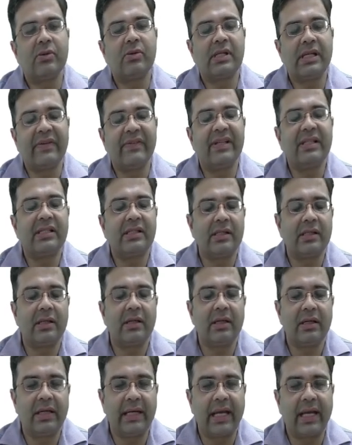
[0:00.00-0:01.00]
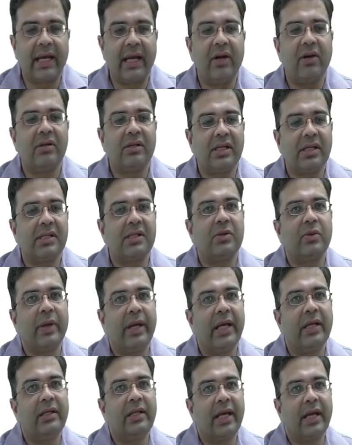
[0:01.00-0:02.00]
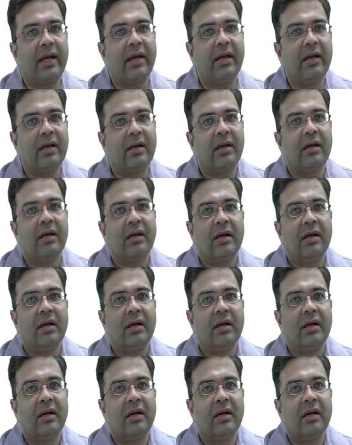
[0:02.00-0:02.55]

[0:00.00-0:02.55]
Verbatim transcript: to 7 decade or 6 to 8 decade